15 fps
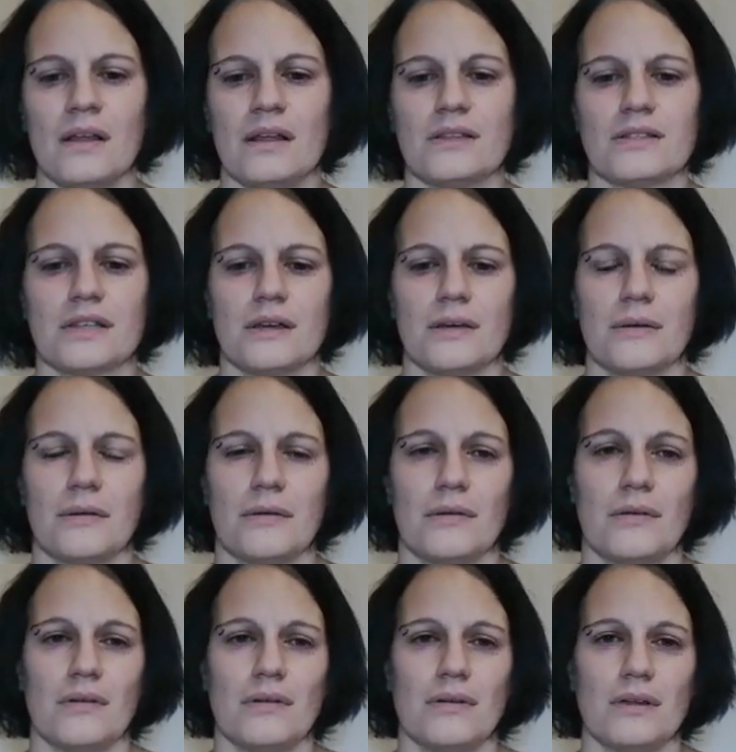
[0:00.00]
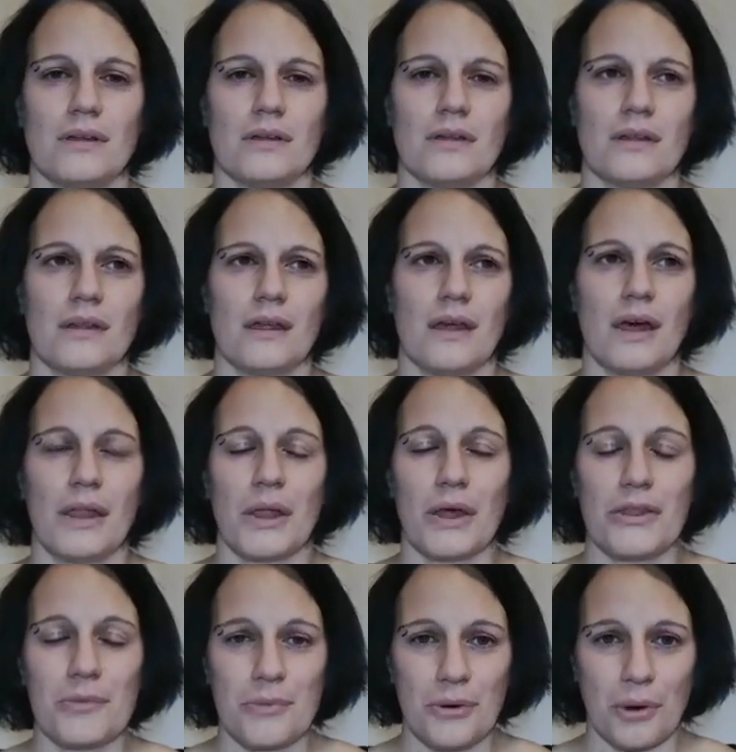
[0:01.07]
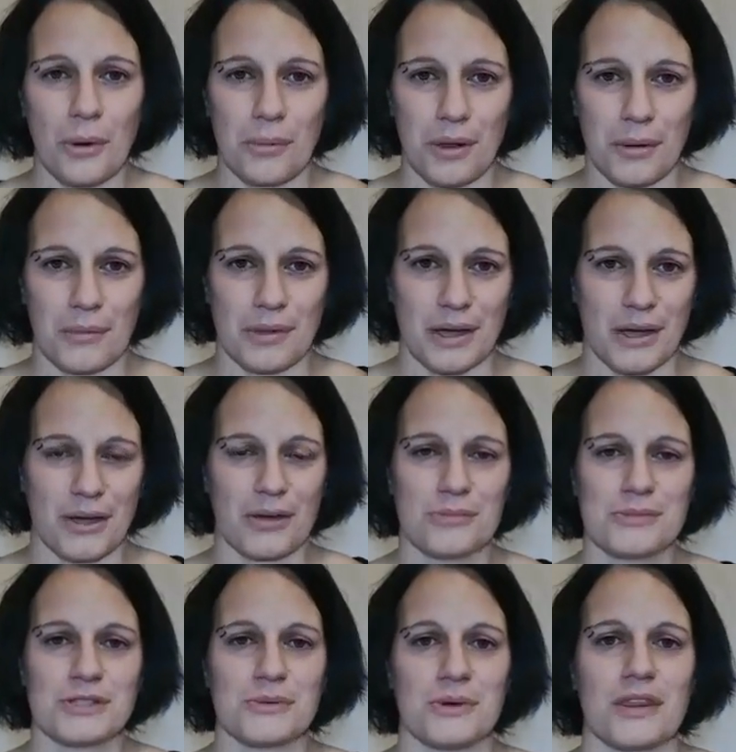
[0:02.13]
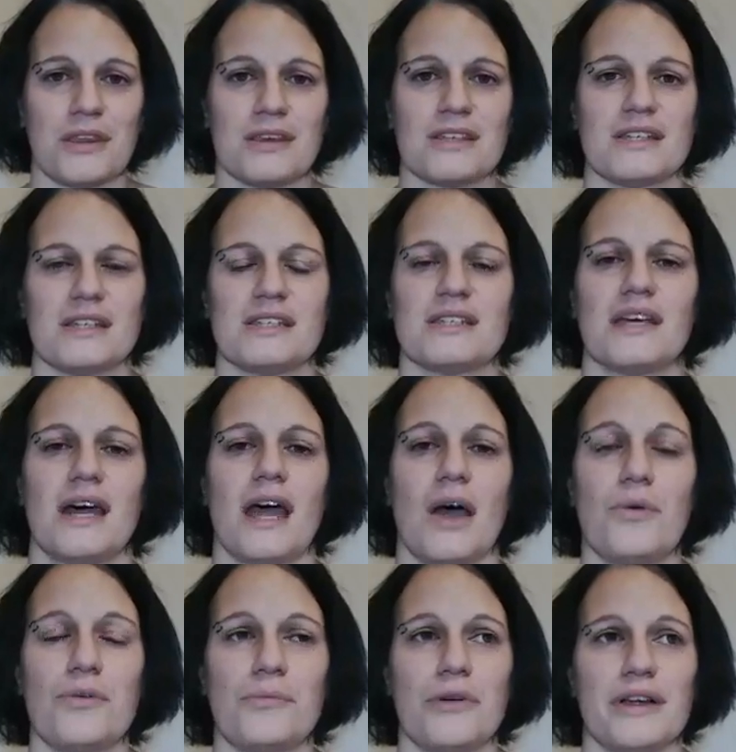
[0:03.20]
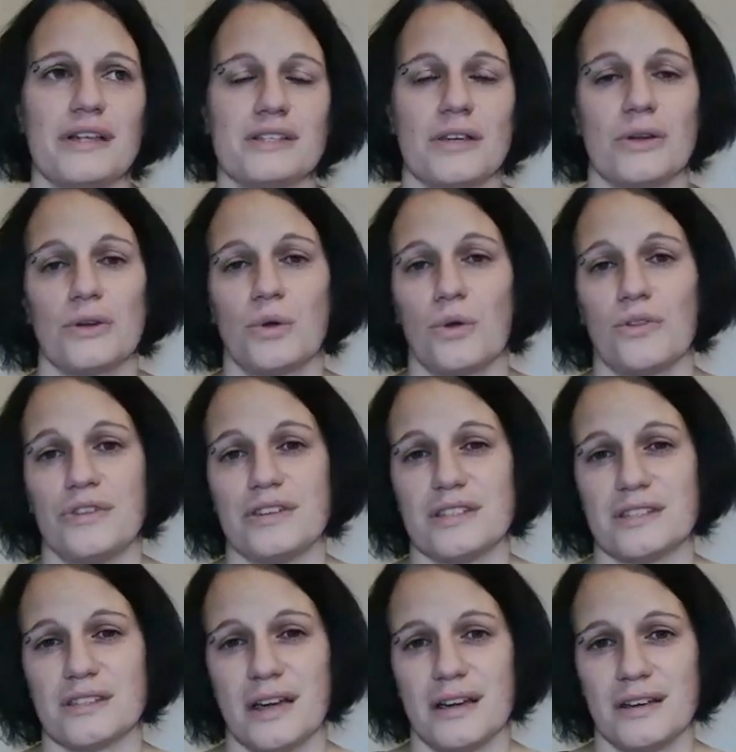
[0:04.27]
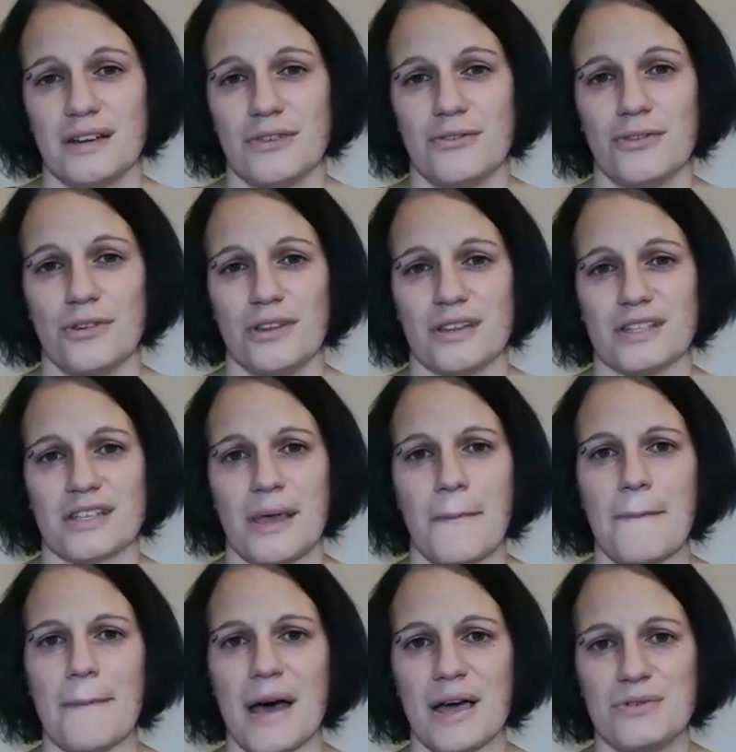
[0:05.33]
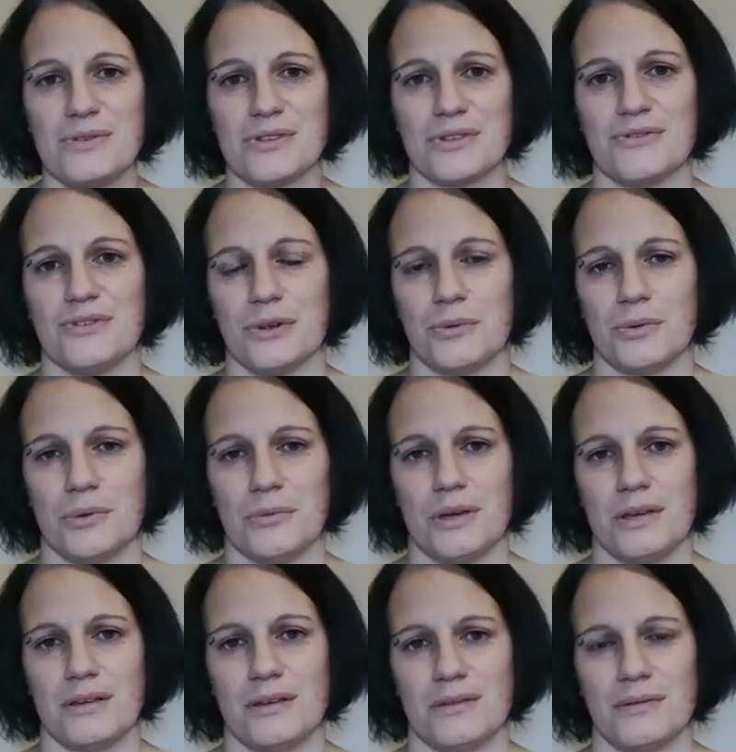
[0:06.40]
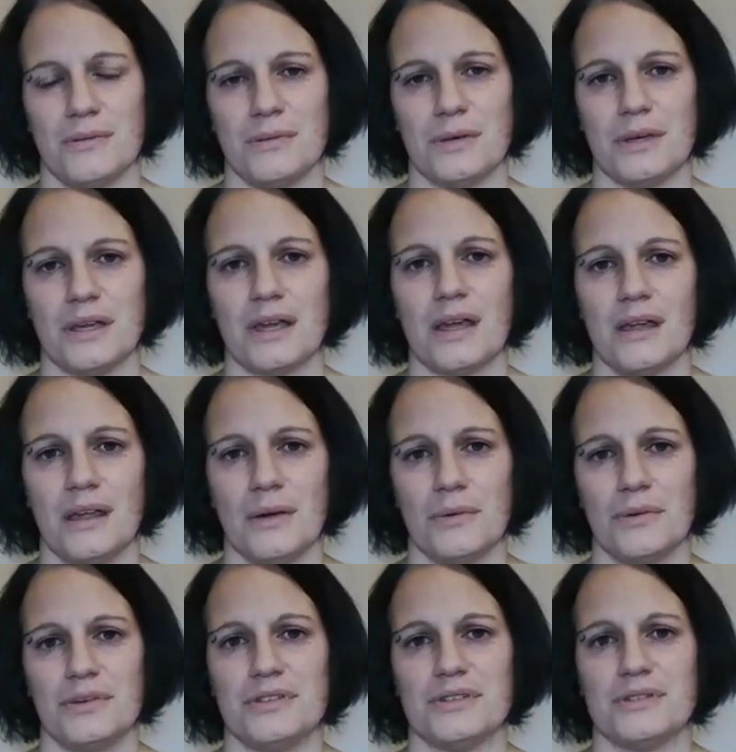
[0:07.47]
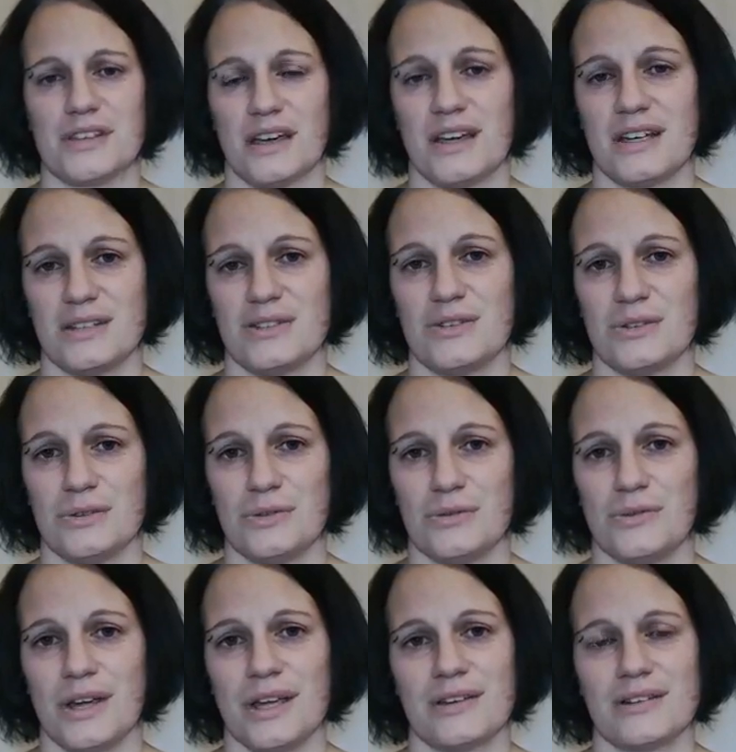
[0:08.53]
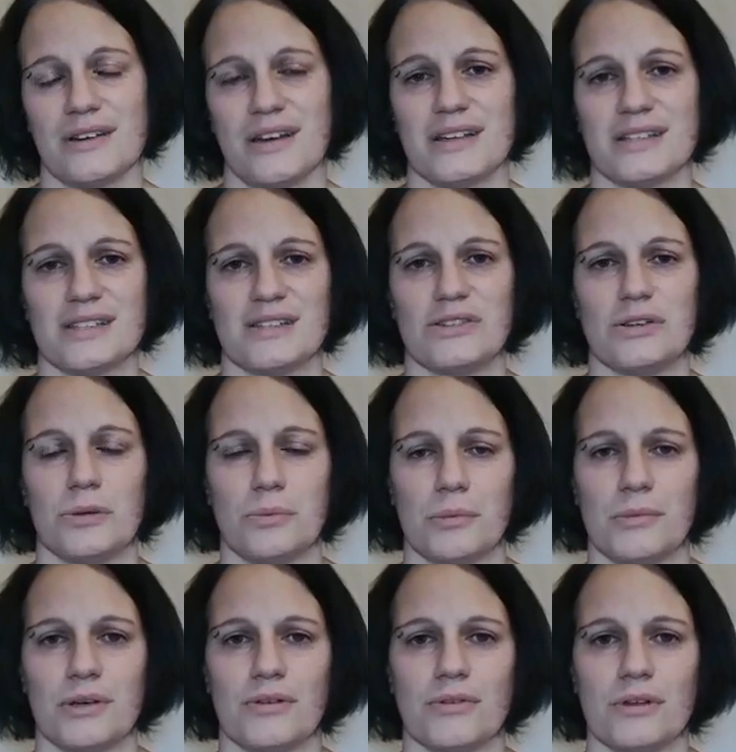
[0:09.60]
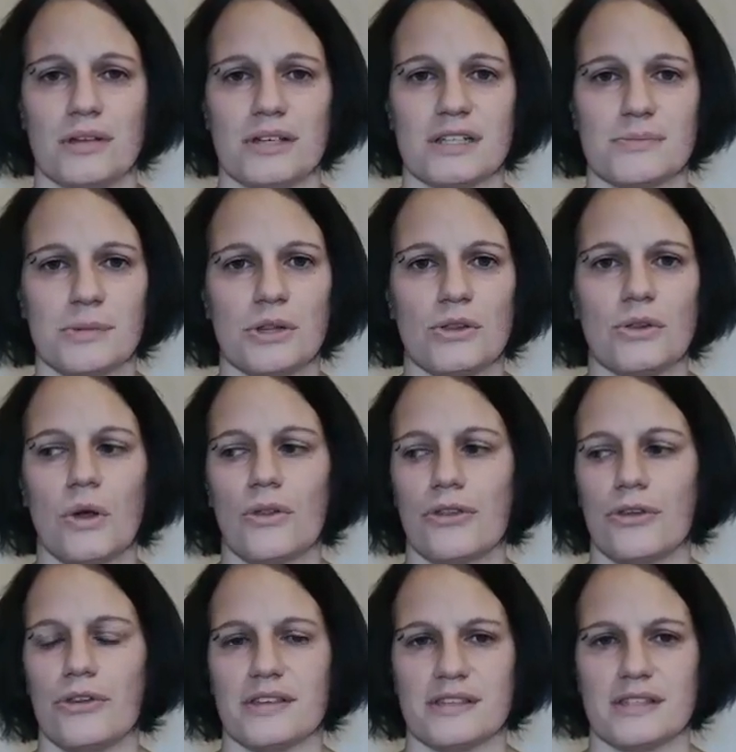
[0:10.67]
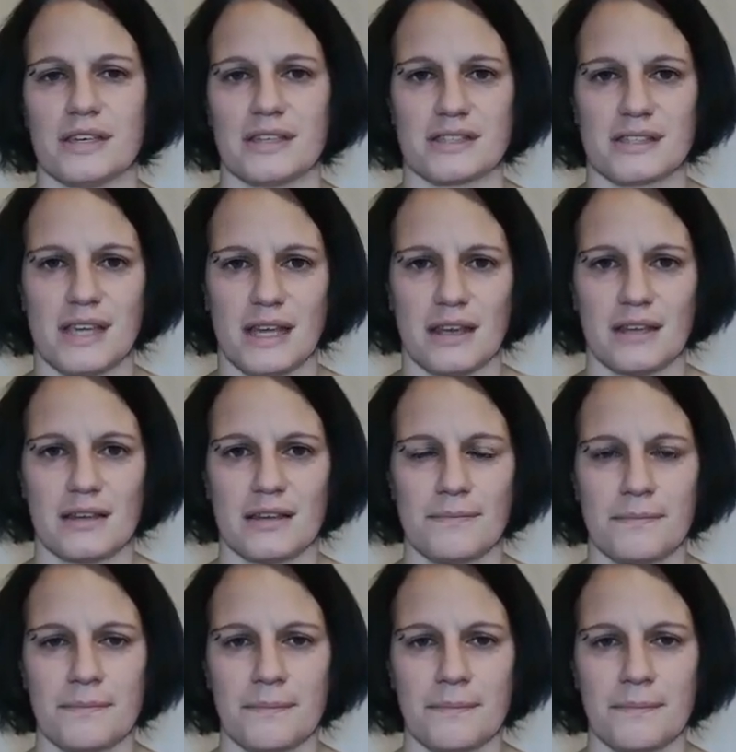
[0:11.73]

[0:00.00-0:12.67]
So another problem that comes with this is that our brains are not designed for this amount of dopamine. We're designed to recognize the dopamine release, but not to this extent.